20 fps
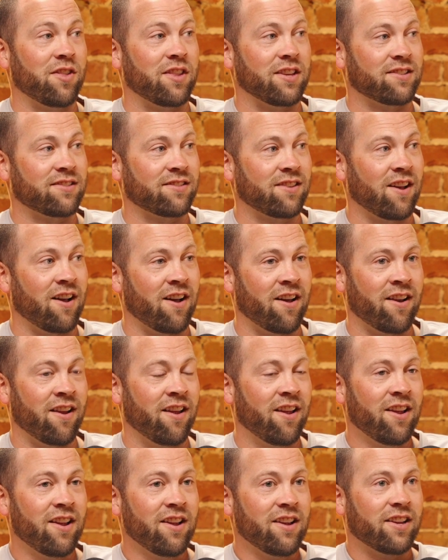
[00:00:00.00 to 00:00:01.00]
the sun
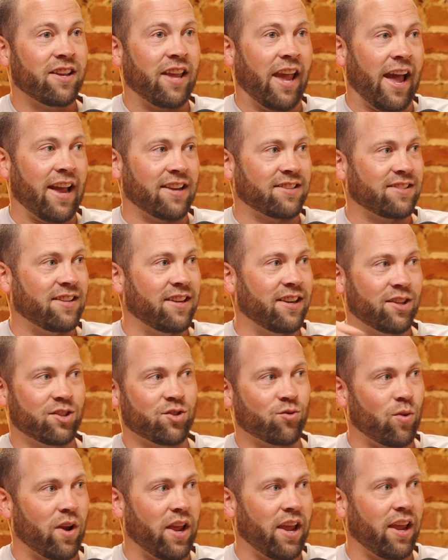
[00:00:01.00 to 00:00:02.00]
casting its
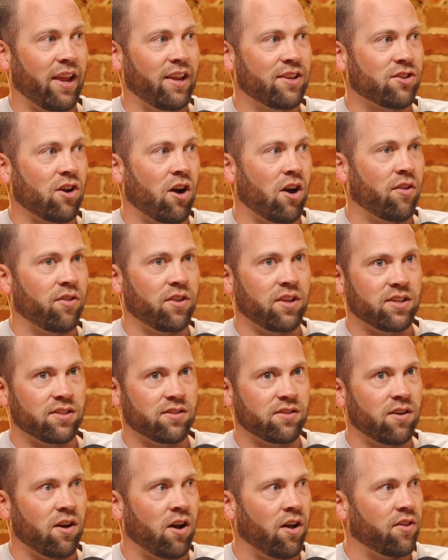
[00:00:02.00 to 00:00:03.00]
rays on these